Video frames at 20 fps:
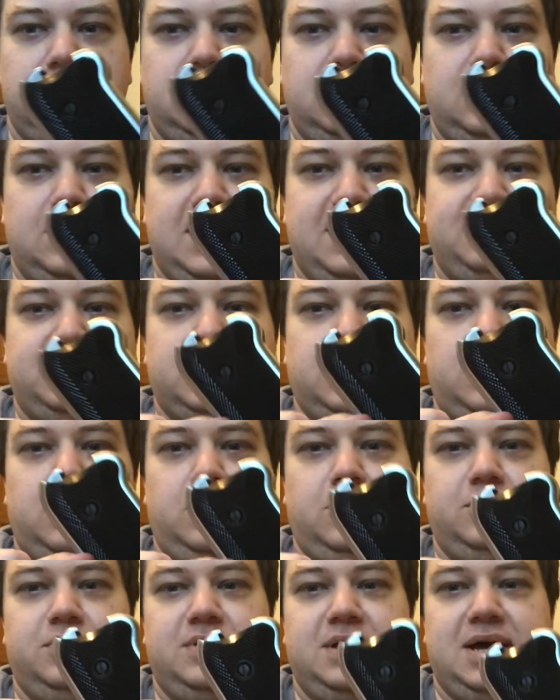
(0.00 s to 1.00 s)
you have to
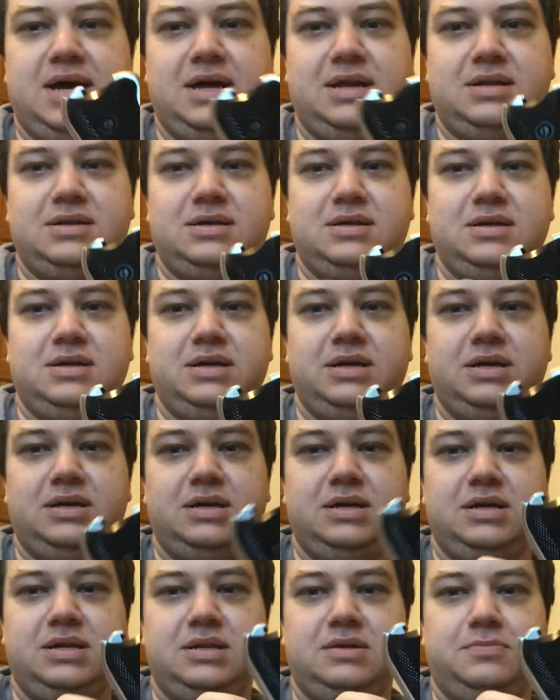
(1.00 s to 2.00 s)
hold that
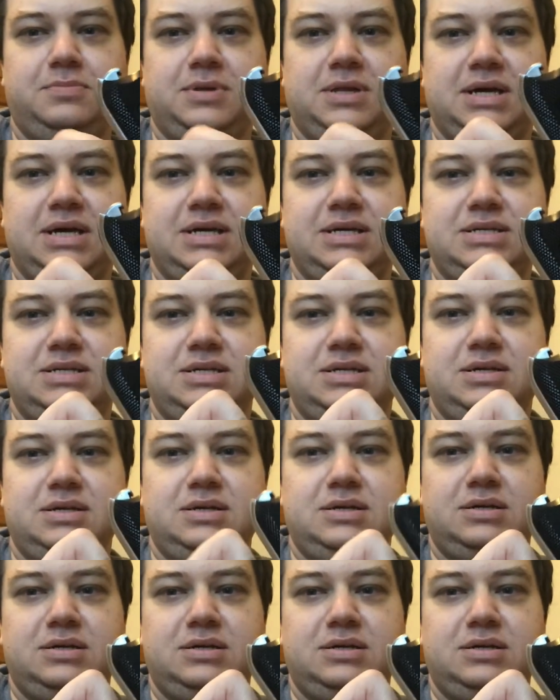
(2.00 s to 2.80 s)
in place